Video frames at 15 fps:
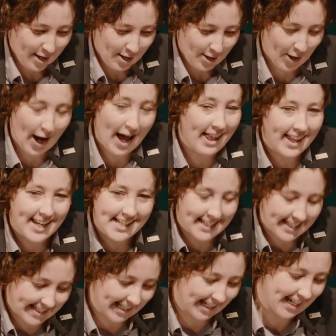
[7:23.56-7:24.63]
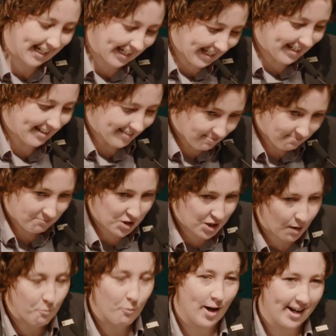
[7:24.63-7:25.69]
Now, I like to think
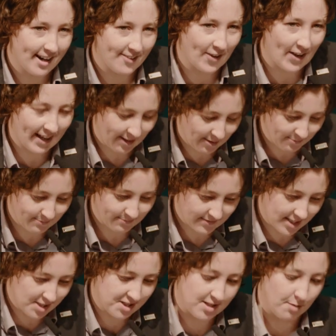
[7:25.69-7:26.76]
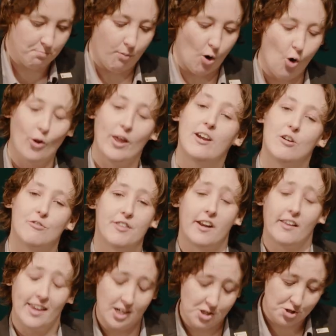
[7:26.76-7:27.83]
somewhere in that is symbolic of the
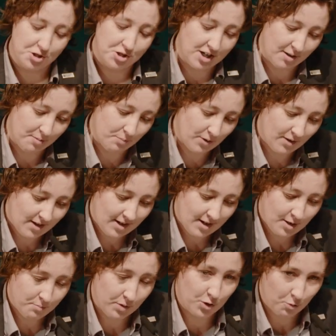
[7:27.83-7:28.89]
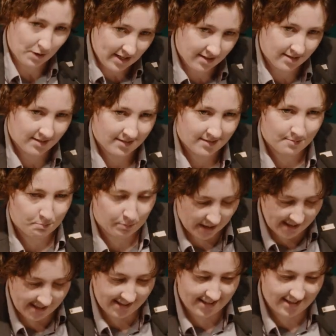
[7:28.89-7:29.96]
relationship between
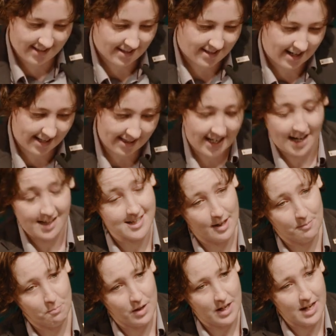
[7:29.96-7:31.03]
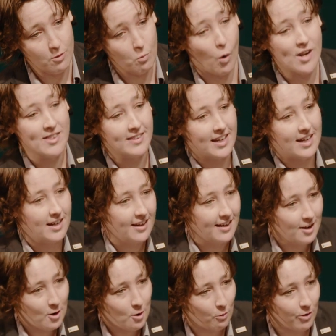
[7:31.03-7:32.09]
Plaid and the SNP, and one day
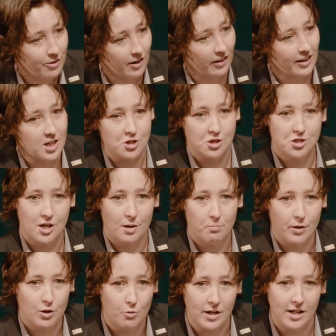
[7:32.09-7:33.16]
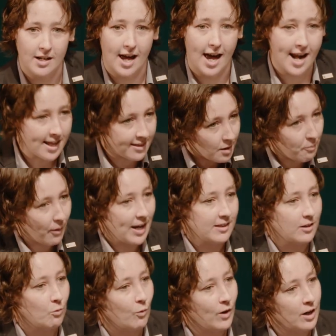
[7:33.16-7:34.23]
what the relationship between an
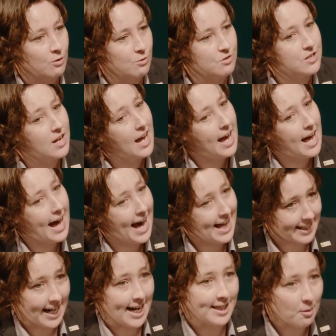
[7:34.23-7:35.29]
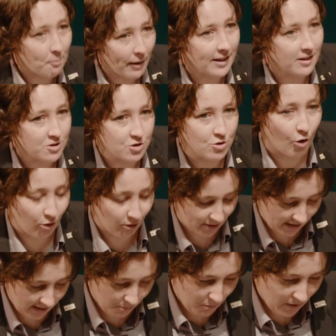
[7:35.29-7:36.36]
independent Wales and an independent
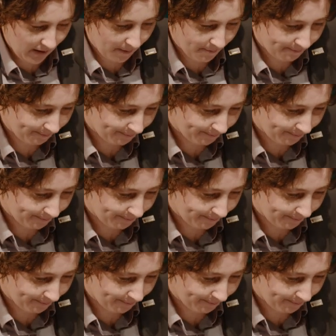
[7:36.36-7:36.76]
Scotland can be.